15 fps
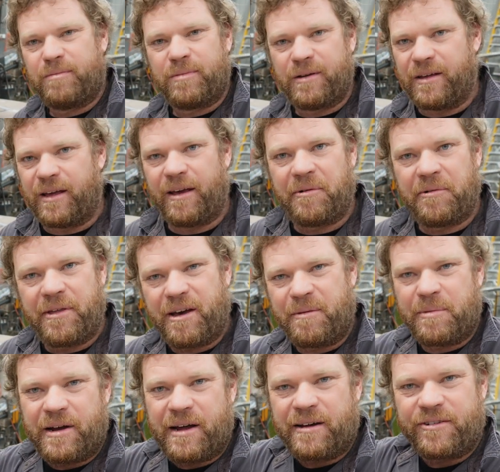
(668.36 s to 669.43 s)
yeah, without
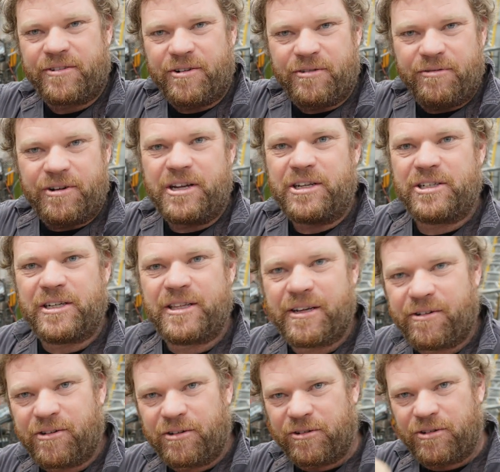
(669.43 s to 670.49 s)
being able to sort of reach in
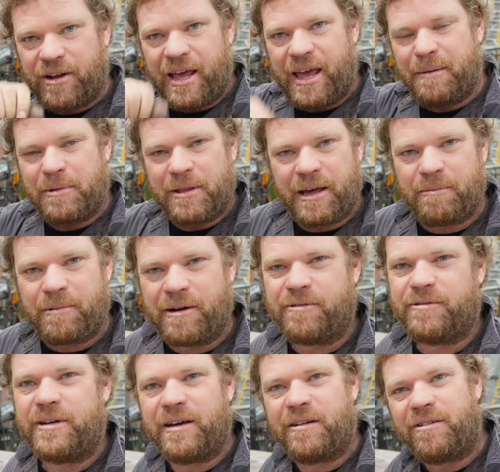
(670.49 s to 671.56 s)
there and sort of hammer that weld
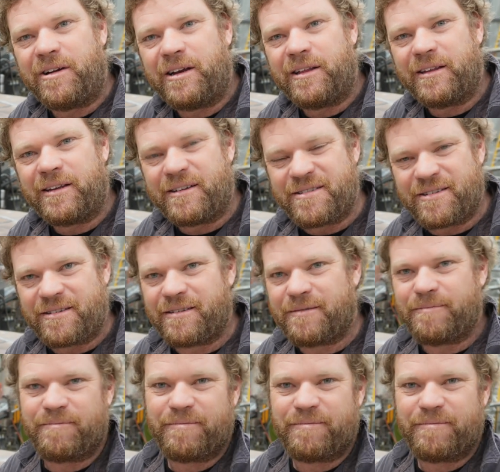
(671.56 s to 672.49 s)
down or anything, it's